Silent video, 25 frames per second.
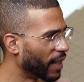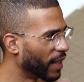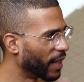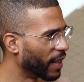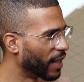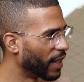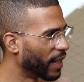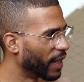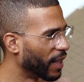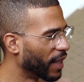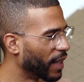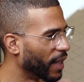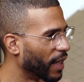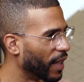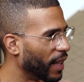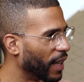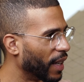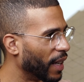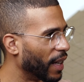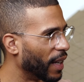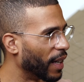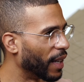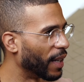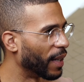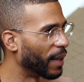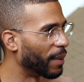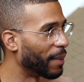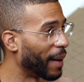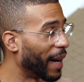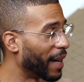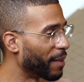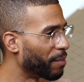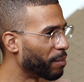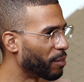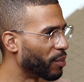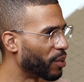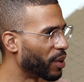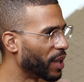Yeah. Um,
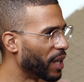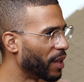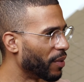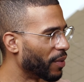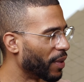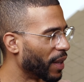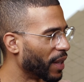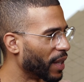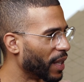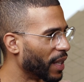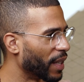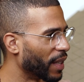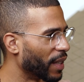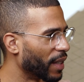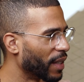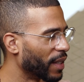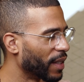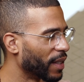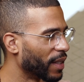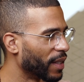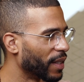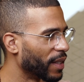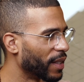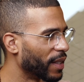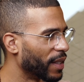and brief, I think,